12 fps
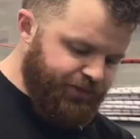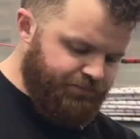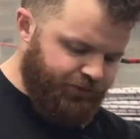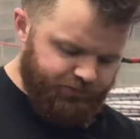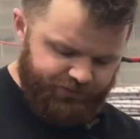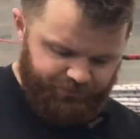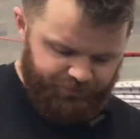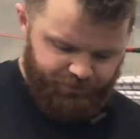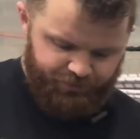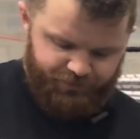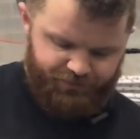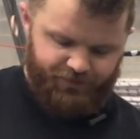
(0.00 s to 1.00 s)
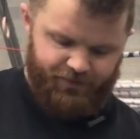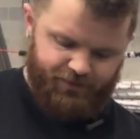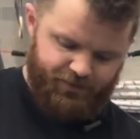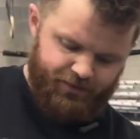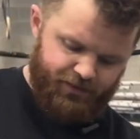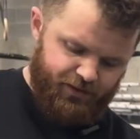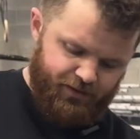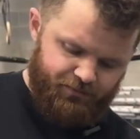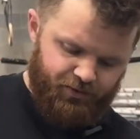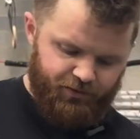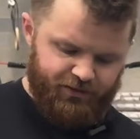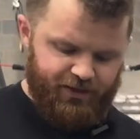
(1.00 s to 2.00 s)
poles get bruised,
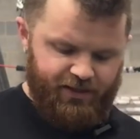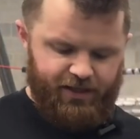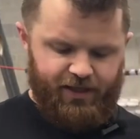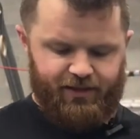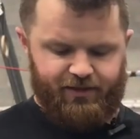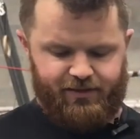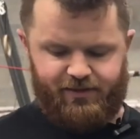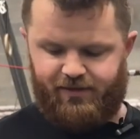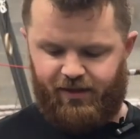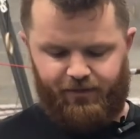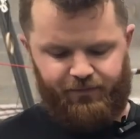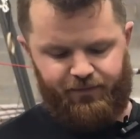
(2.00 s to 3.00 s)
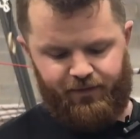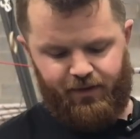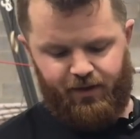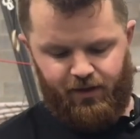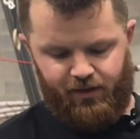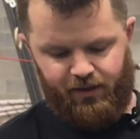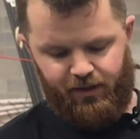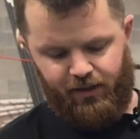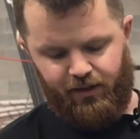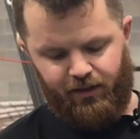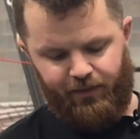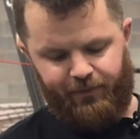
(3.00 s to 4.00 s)
poles get nicked and stuff. You
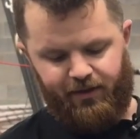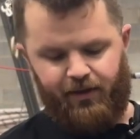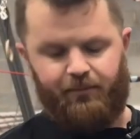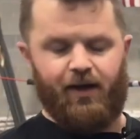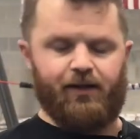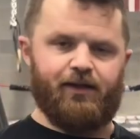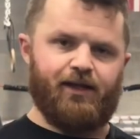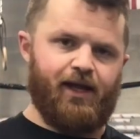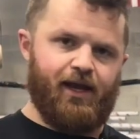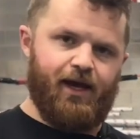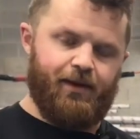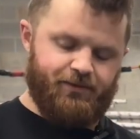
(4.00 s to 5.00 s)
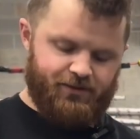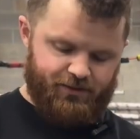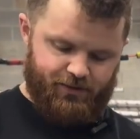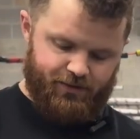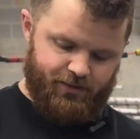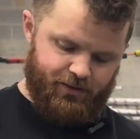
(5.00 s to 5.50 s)
need to limit the amount that happens.